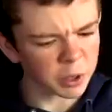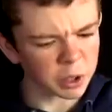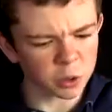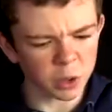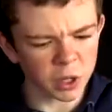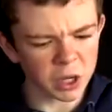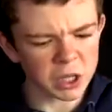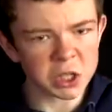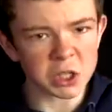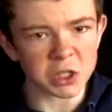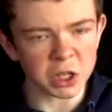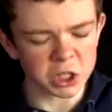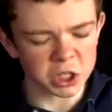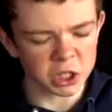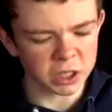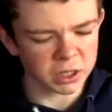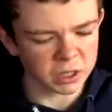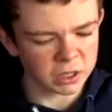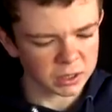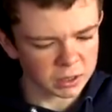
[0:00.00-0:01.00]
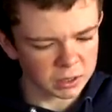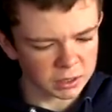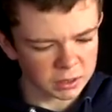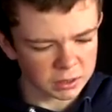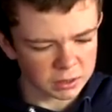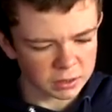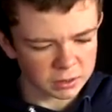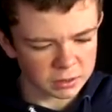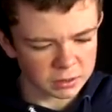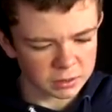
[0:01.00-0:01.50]
your ages, actually."
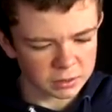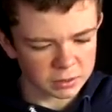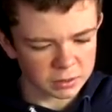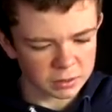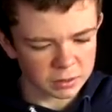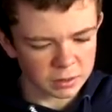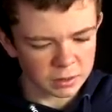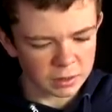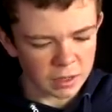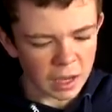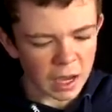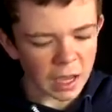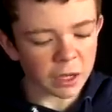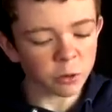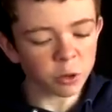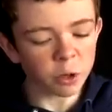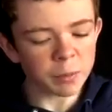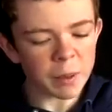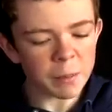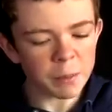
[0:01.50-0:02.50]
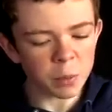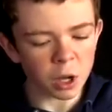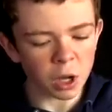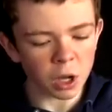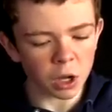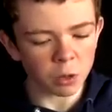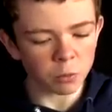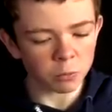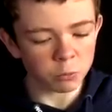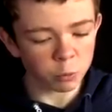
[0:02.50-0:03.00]
Hetty
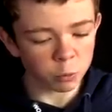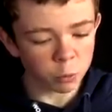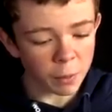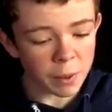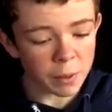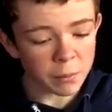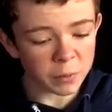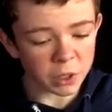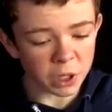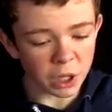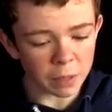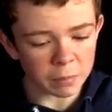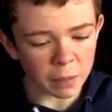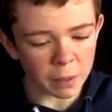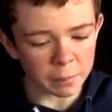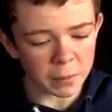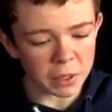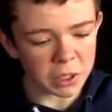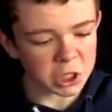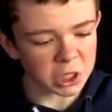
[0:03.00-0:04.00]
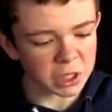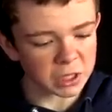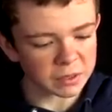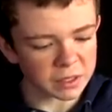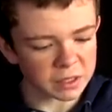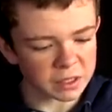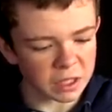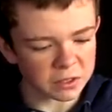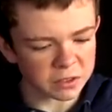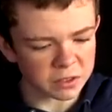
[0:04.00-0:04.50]
remembered her mum mentioning
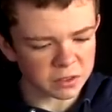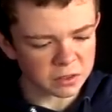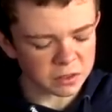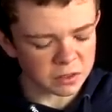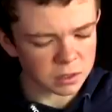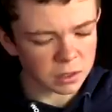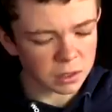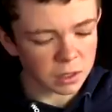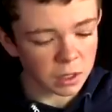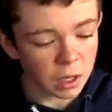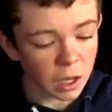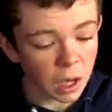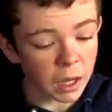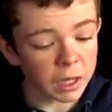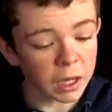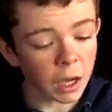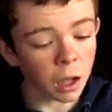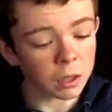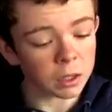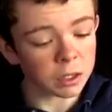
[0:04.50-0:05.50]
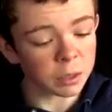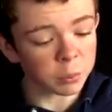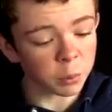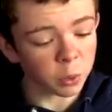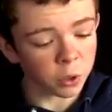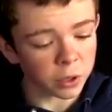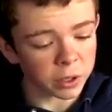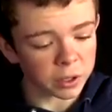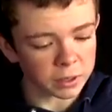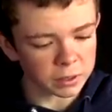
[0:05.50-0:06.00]
these cousins, a girl and a
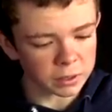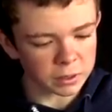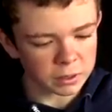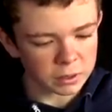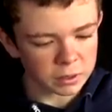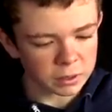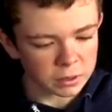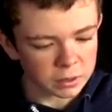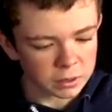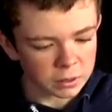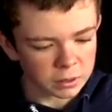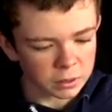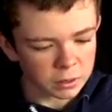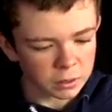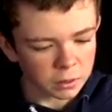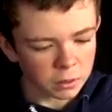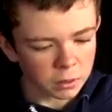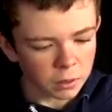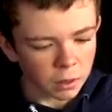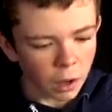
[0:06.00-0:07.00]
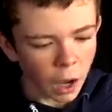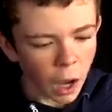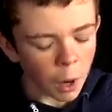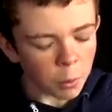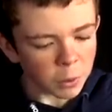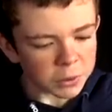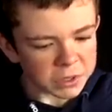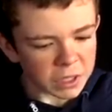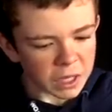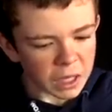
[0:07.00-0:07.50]
boy. "I
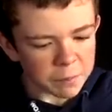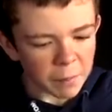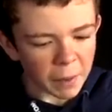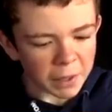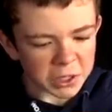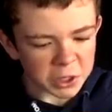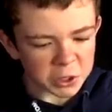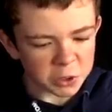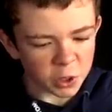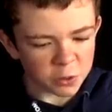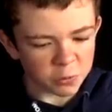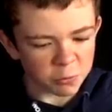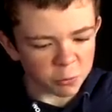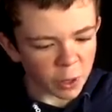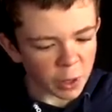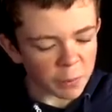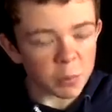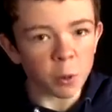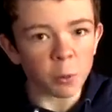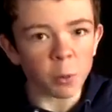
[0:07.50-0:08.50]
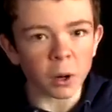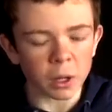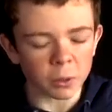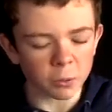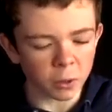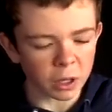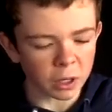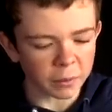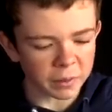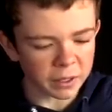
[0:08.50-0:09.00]
want to learn magic tricks from Grandpa
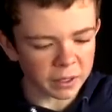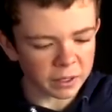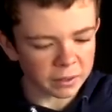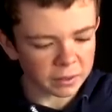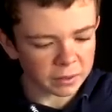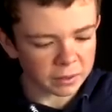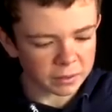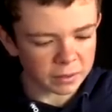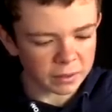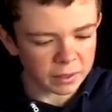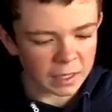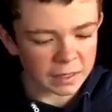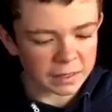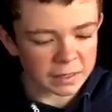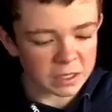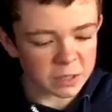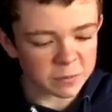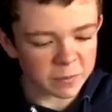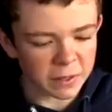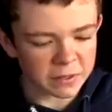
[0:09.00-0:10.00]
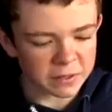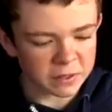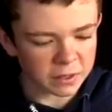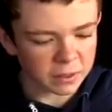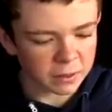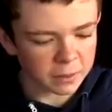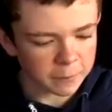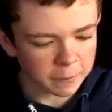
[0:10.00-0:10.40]
while I'm here," hinted Spencer.